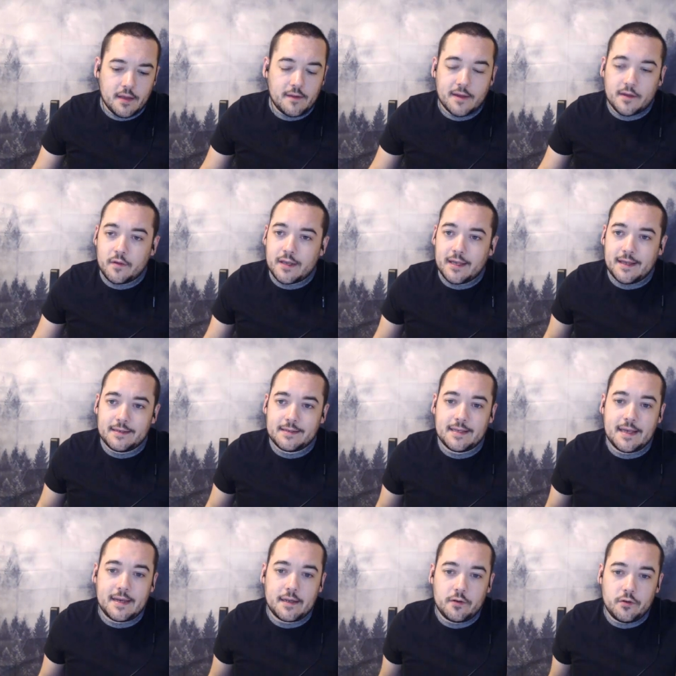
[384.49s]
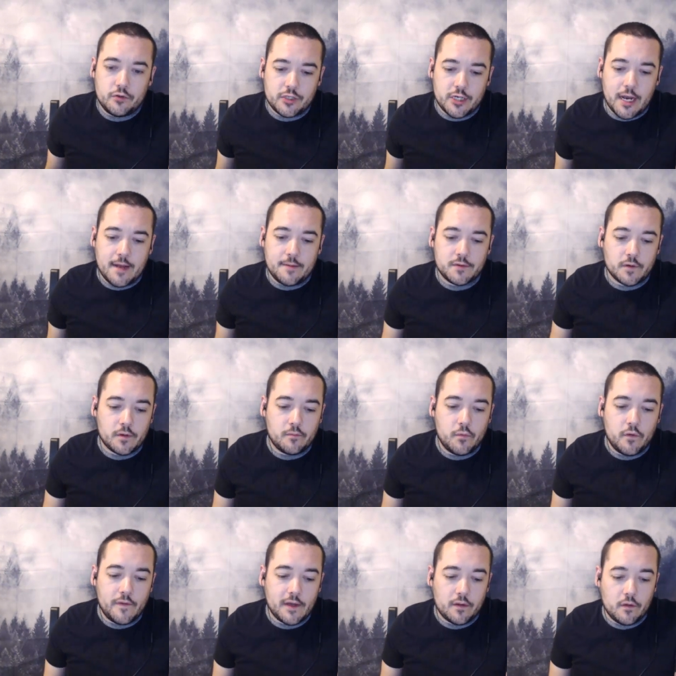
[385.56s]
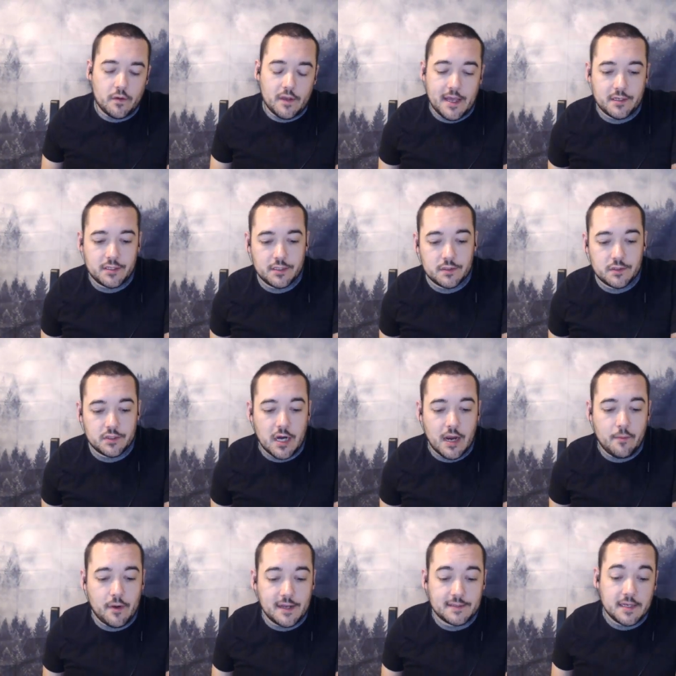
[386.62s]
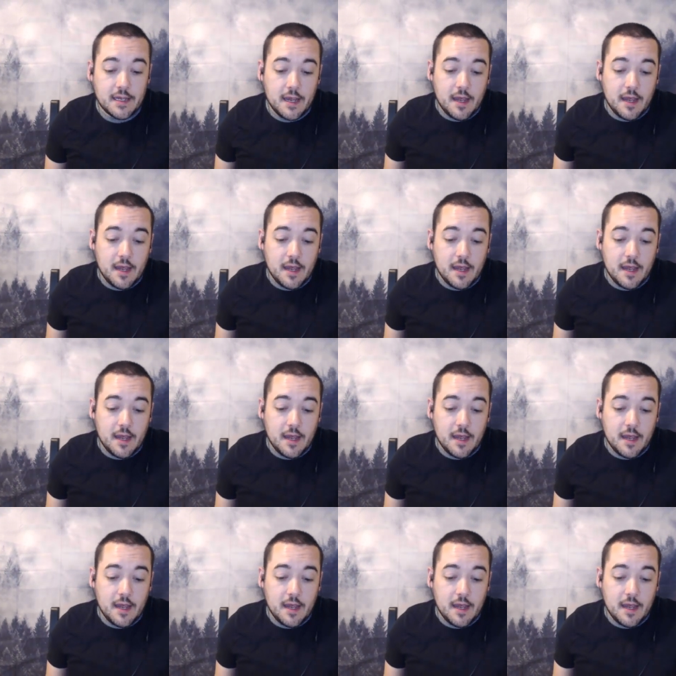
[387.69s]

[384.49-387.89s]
like looking into getting new jobs or moving locations job wise